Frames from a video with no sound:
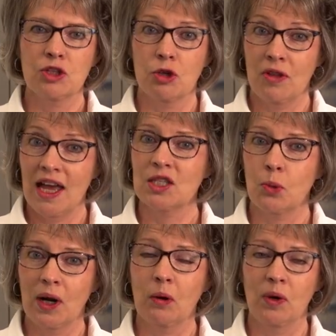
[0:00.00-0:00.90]
So that's
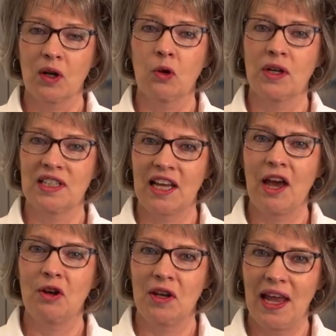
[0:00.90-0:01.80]
where we're going to
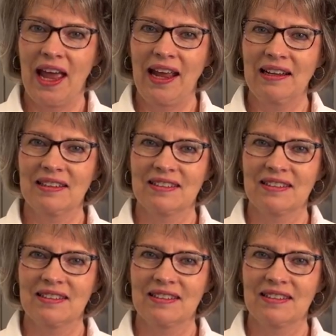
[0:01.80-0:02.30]
go today.